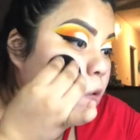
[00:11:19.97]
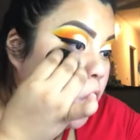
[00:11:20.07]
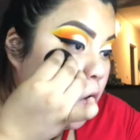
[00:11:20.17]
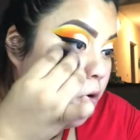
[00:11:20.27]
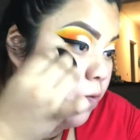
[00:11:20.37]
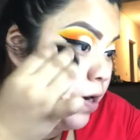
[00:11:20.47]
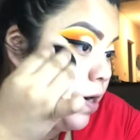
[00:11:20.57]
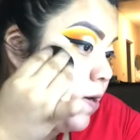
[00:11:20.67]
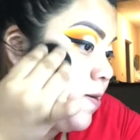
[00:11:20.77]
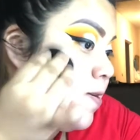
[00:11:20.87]
with our
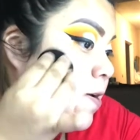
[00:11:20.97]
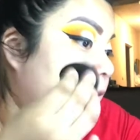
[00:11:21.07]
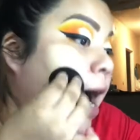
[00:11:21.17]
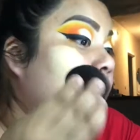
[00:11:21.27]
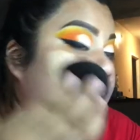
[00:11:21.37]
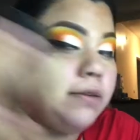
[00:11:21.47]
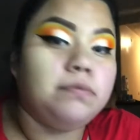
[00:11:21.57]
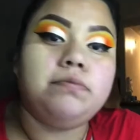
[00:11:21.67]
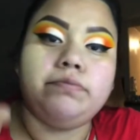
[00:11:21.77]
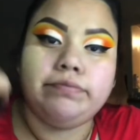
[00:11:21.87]
redner. I
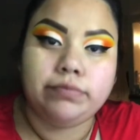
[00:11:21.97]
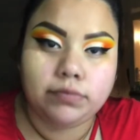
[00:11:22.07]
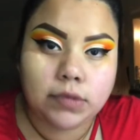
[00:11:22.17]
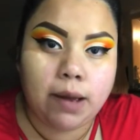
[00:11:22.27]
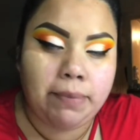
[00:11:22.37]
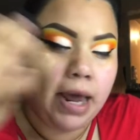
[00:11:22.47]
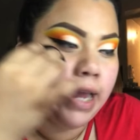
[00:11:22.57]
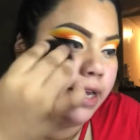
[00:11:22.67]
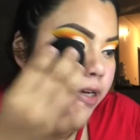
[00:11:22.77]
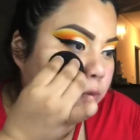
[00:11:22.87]

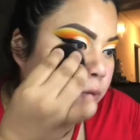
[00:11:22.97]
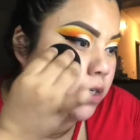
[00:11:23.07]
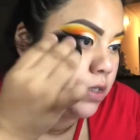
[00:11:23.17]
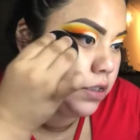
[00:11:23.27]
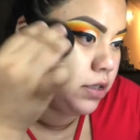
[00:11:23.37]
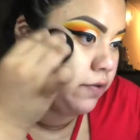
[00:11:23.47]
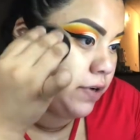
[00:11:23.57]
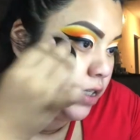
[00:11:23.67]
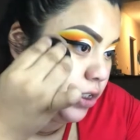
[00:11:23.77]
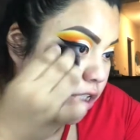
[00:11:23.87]
apply with some
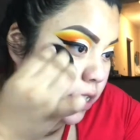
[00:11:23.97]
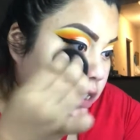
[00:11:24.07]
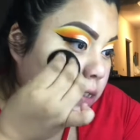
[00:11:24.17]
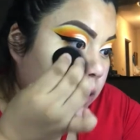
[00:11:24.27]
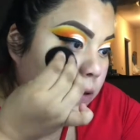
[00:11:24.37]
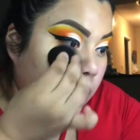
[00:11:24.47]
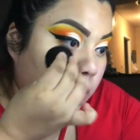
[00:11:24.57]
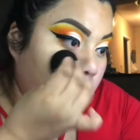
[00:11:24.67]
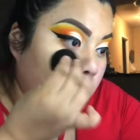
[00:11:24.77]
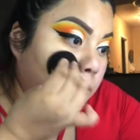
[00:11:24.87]
red cheeks
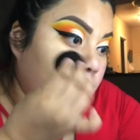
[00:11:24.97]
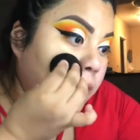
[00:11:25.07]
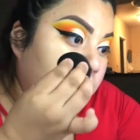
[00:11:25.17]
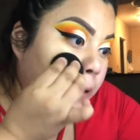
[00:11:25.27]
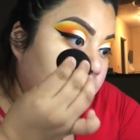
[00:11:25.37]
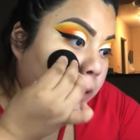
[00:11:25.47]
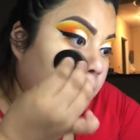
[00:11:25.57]
first.